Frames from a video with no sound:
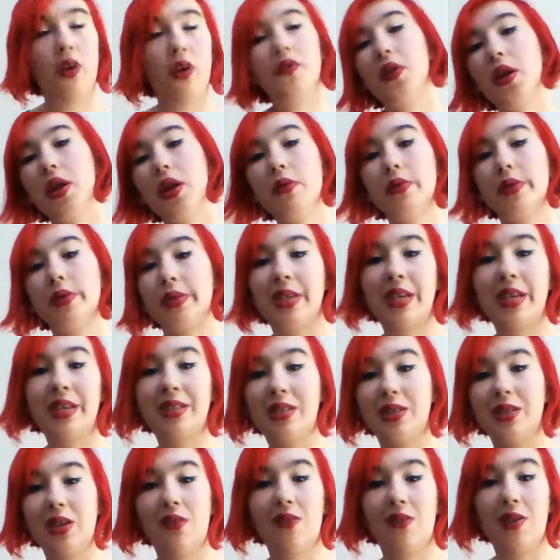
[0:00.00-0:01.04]
Not that it was
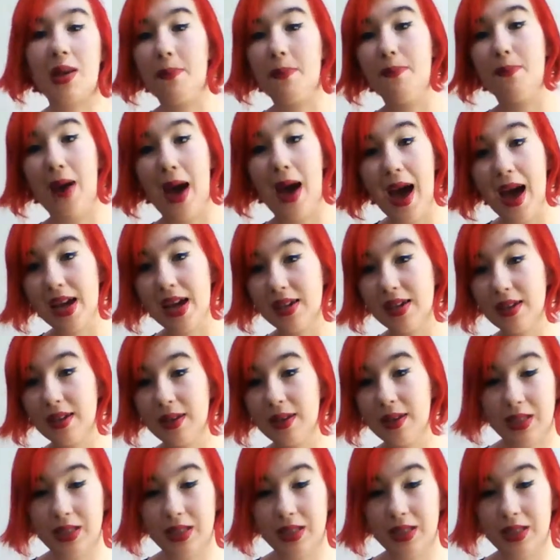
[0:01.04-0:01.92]
necessarily bad,